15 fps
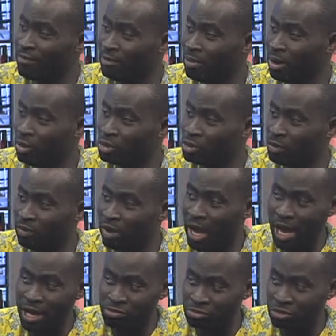about over
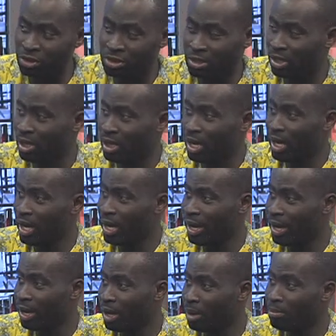100
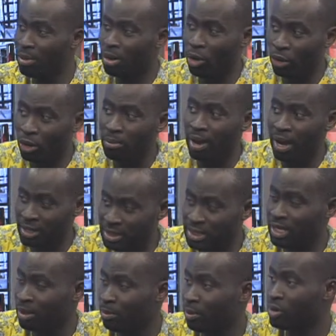um, oil marketing
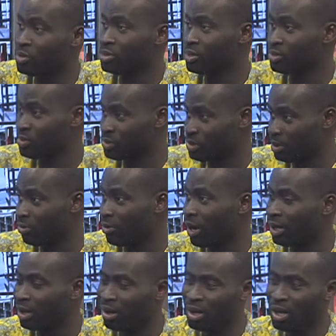companies in the system
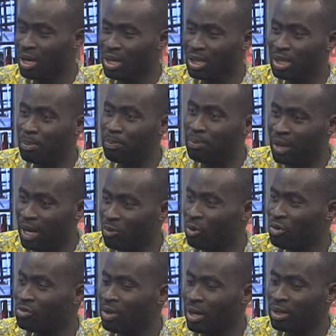right now. The plan
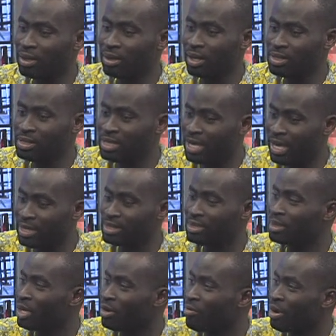was that let's get
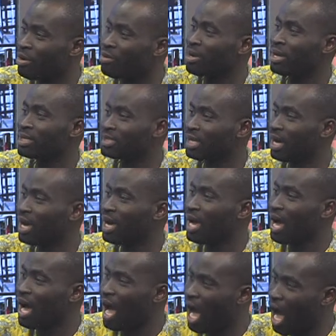the regulator
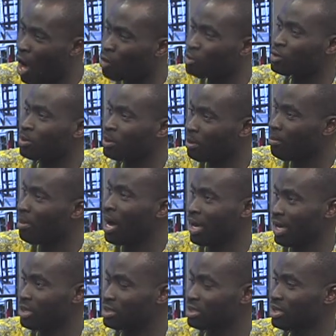out of the
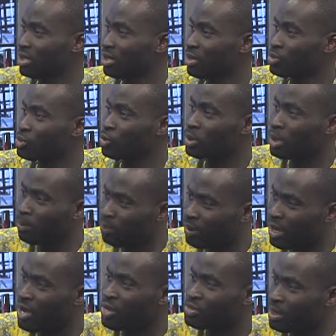market so the
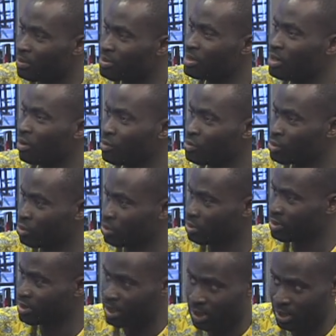players themselves could
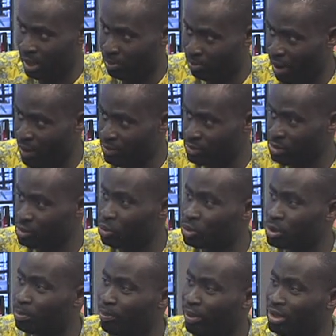set their prices. So
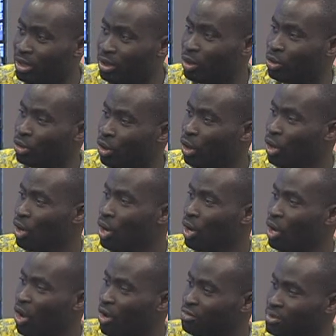depending on your
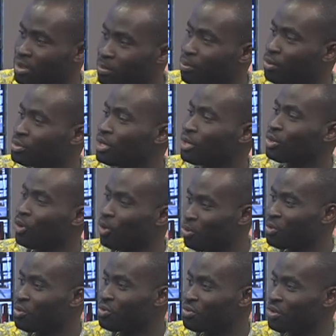cost inputs and all
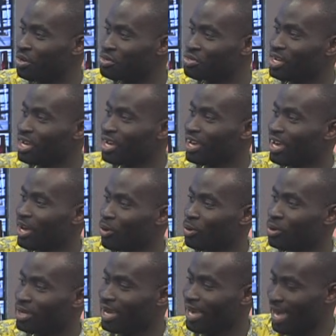those things, it
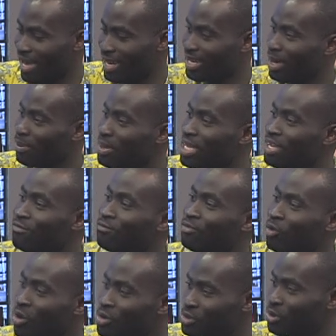would end up
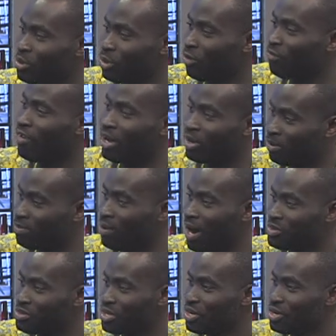influencing on your final
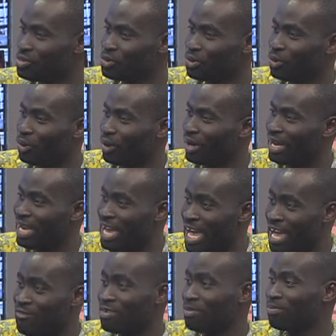price. So
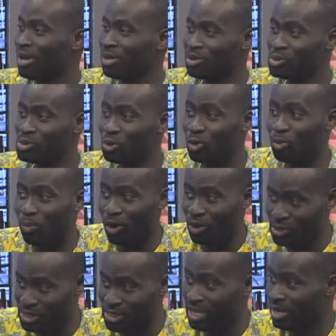even per this whole
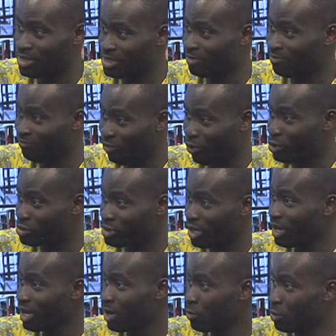policy that is enforced,
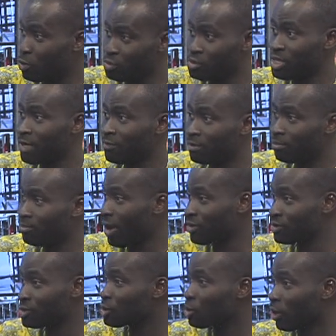we could see even
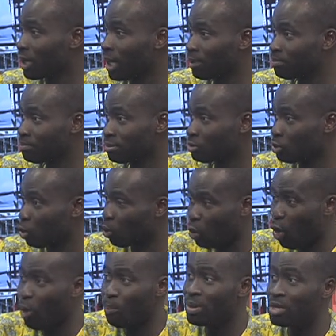prices going up
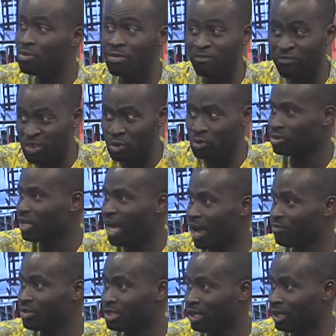or being reviewed
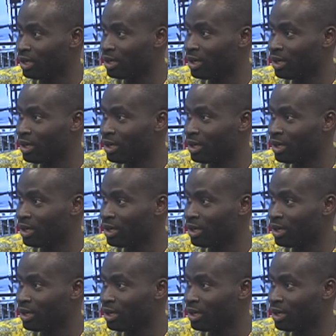every day